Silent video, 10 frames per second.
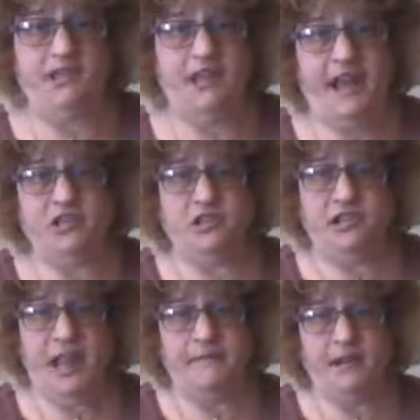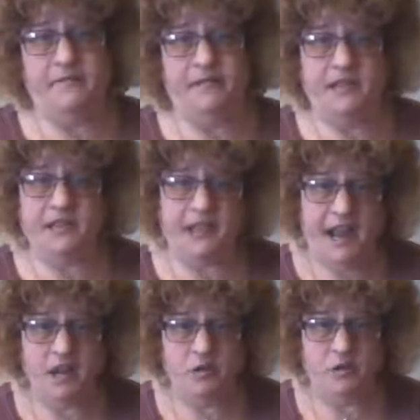I actually have an event that
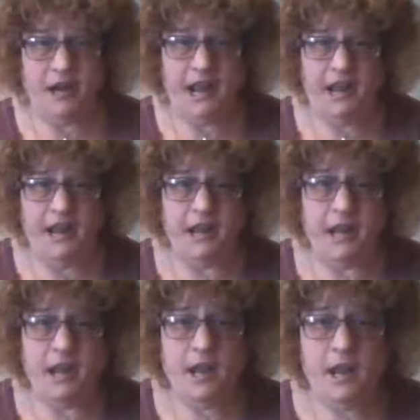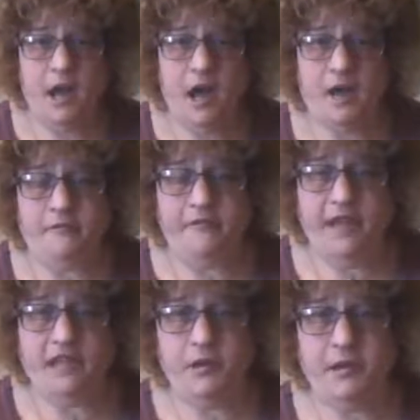I created, a
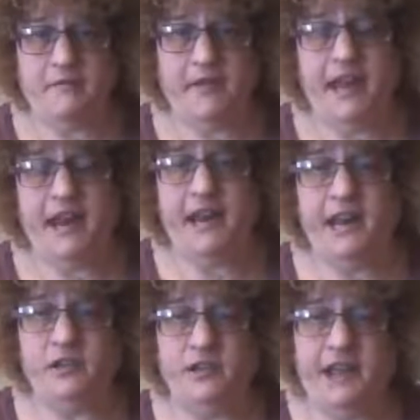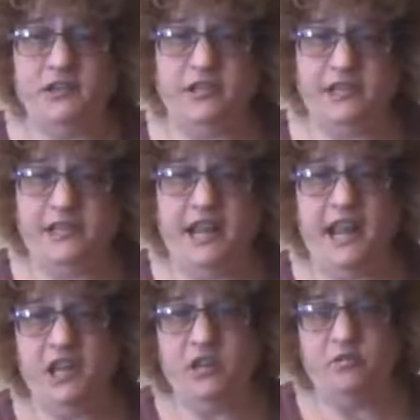Facebook event, and it'll actually
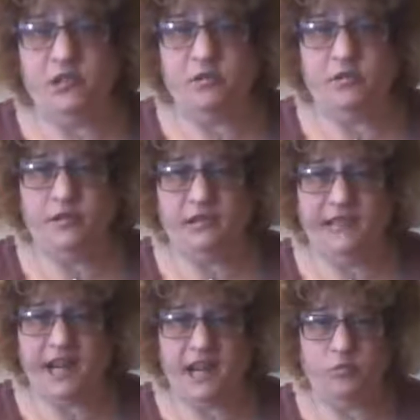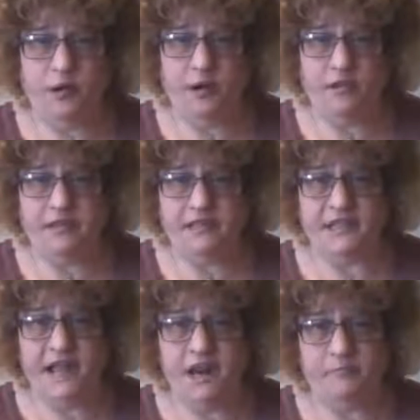take you to the link where you can
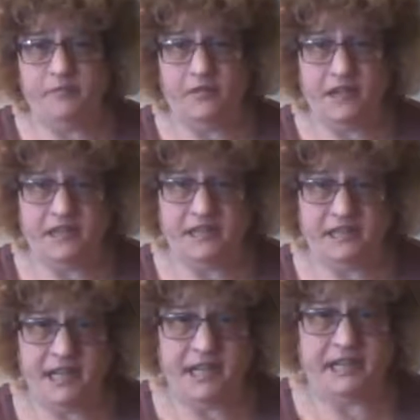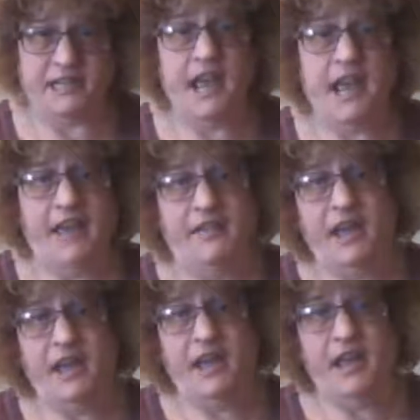sign up for these tickets. And
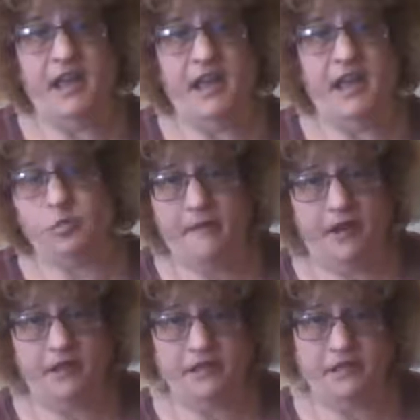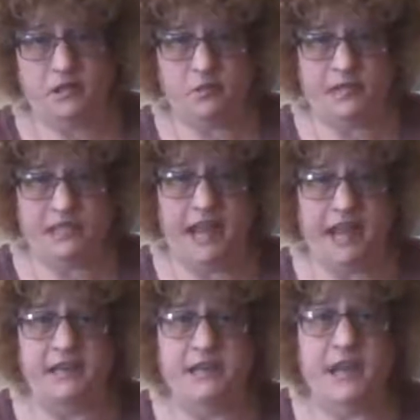that's $25
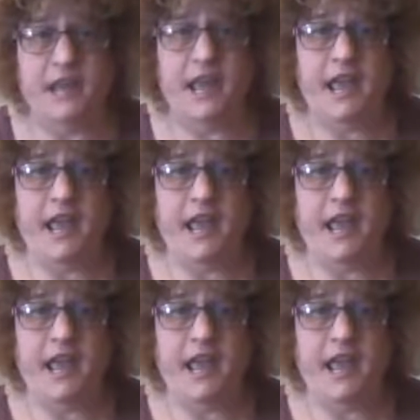to attend.